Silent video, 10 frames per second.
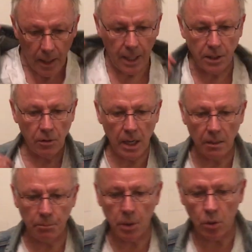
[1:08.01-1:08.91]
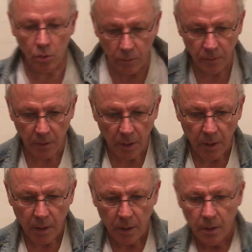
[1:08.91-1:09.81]
Edgar Allan Poe,
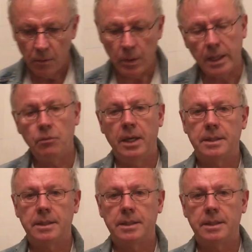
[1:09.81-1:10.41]
well, he,